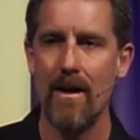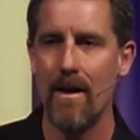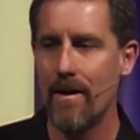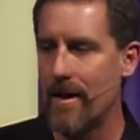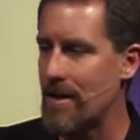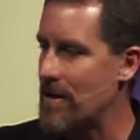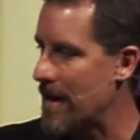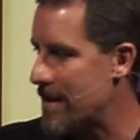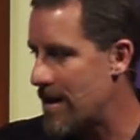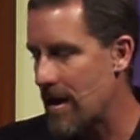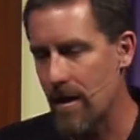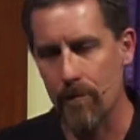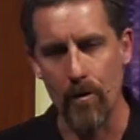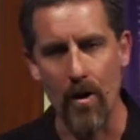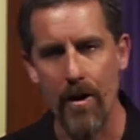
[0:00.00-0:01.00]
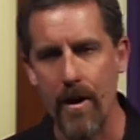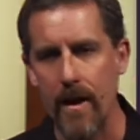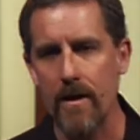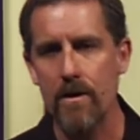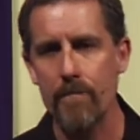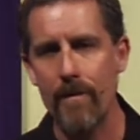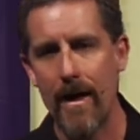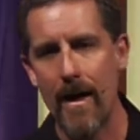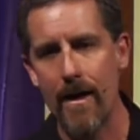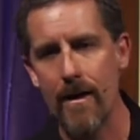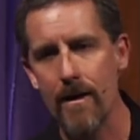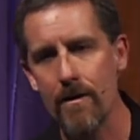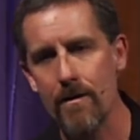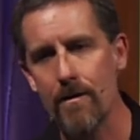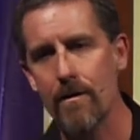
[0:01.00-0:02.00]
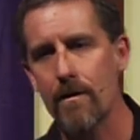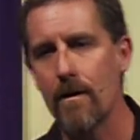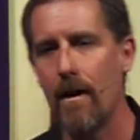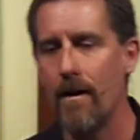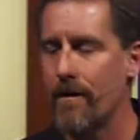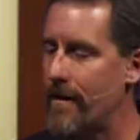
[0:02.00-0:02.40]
They say terrible things about us.